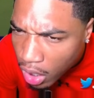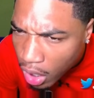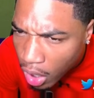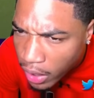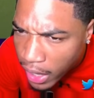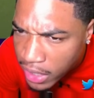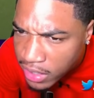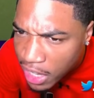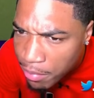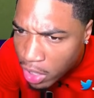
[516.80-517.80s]
Oh no,
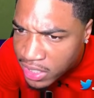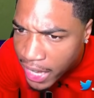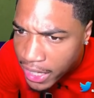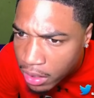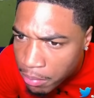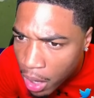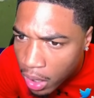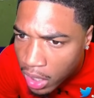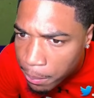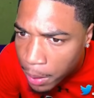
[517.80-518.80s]
his name Barsetta, Bar,
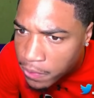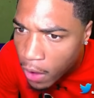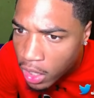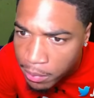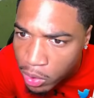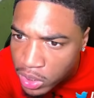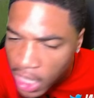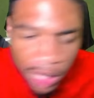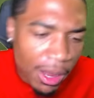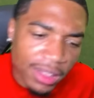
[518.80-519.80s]
uh, Bartholomew.
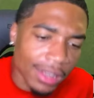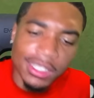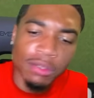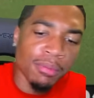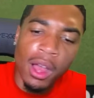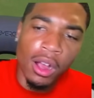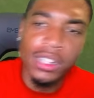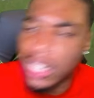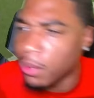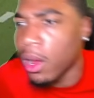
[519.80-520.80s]
Shout out to Bar. I thought his name was
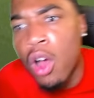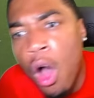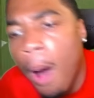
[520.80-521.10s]
Barhart. Shout out to Bar.